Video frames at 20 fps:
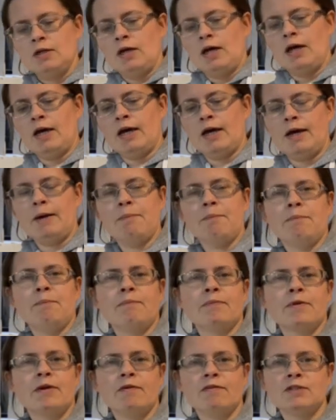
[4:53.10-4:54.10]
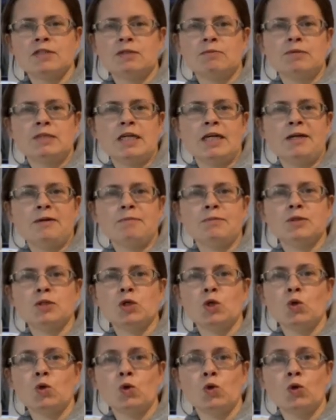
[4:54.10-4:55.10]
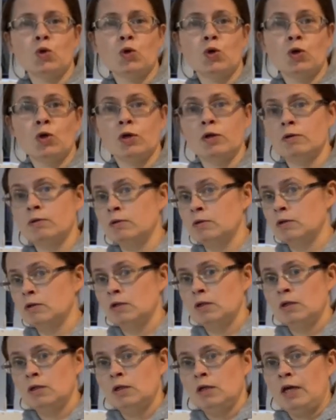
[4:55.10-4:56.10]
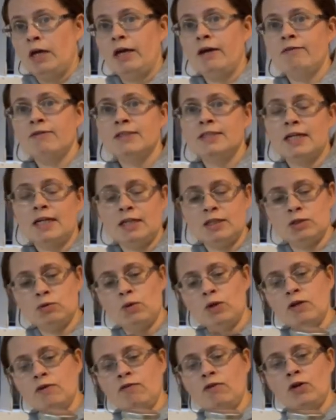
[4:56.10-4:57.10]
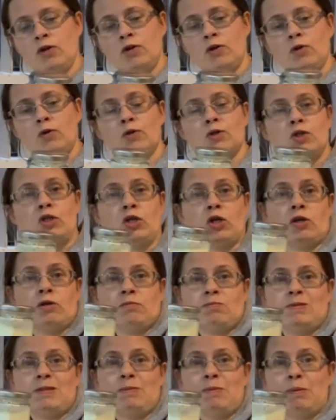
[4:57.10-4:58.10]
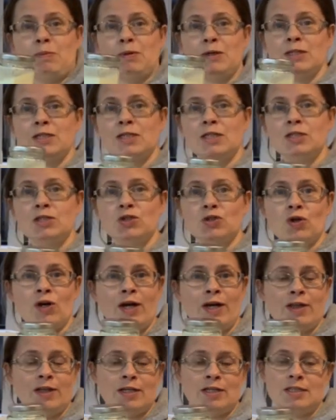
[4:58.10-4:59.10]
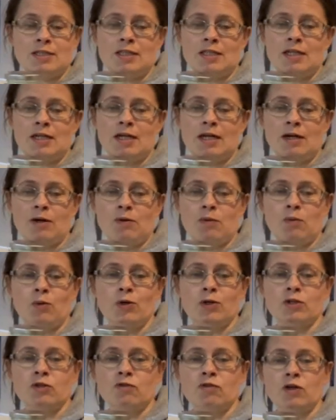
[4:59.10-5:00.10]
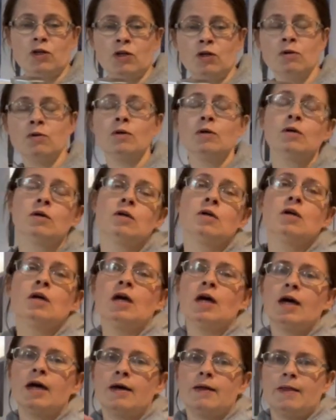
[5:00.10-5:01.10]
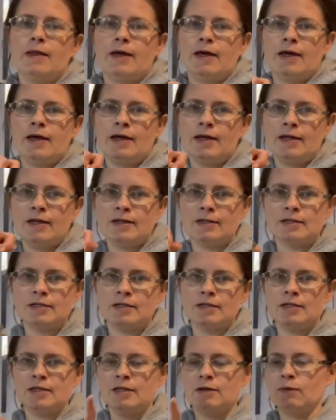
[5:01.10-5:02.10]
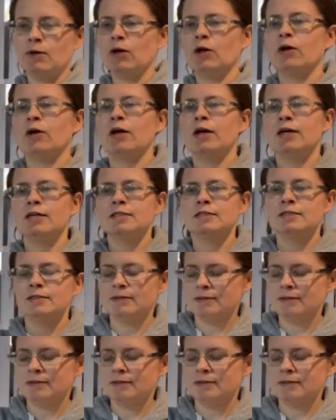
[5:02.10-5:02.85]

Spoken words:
and give us some tips, or even tell us what you've learned, or tell us when you're trying this and how it works for you. And there we go guys.